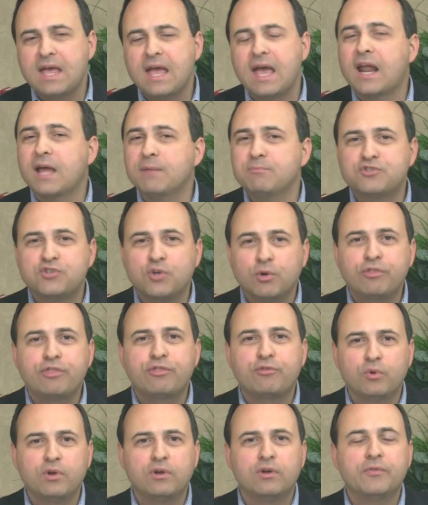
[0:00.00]
And I'm so
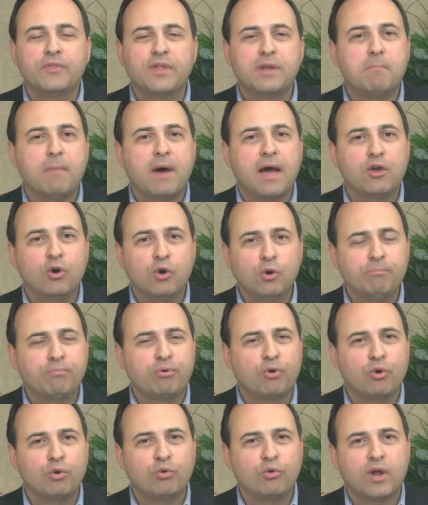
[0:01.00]
thrilled that my own
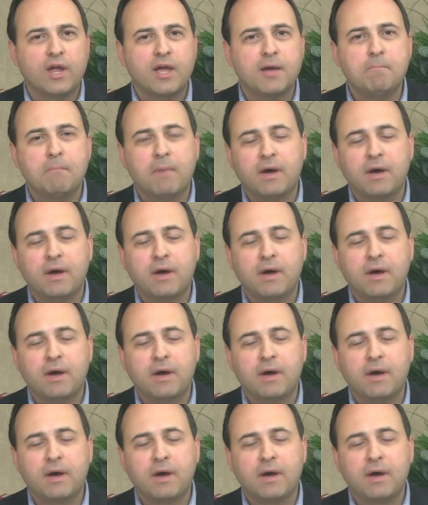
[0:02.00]
program,